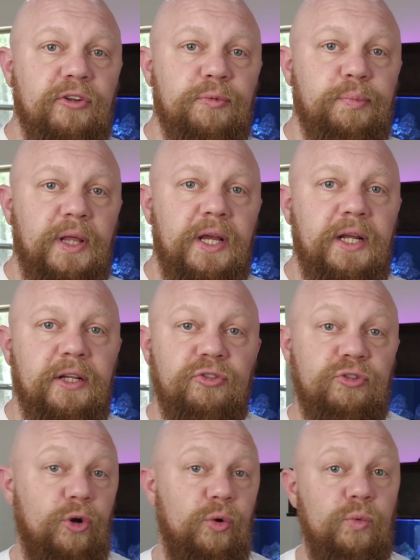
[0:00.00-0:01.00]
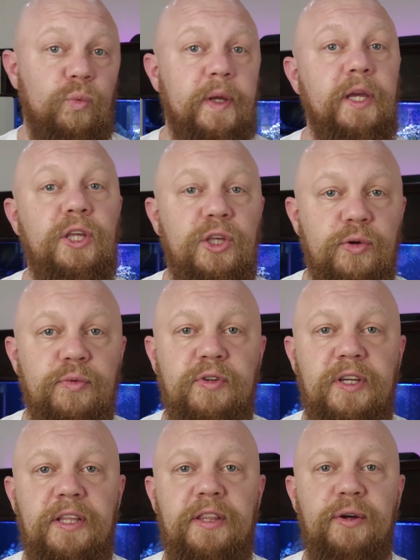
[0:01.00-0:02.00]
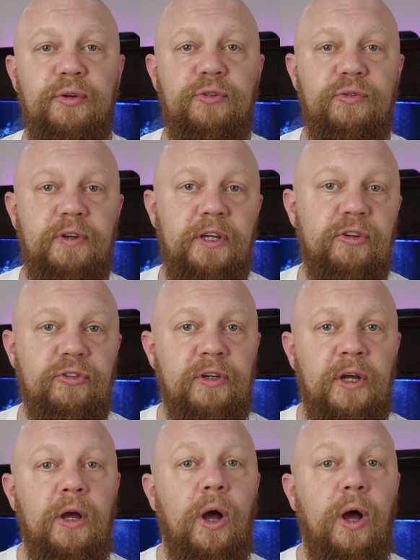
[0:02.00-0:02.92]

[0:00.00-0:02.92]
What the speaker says: display. So we QT those fish,